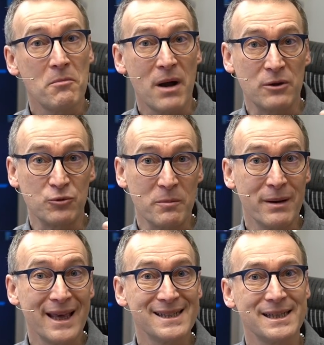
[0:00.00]
by
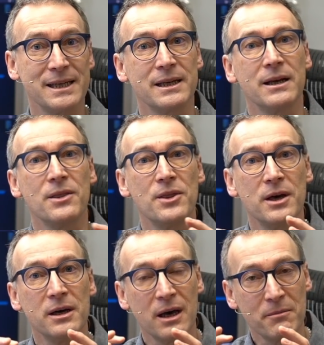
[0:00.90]
replacing uh,
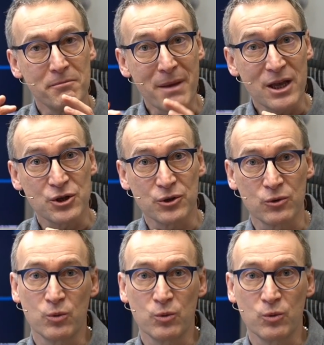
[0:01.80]
the measure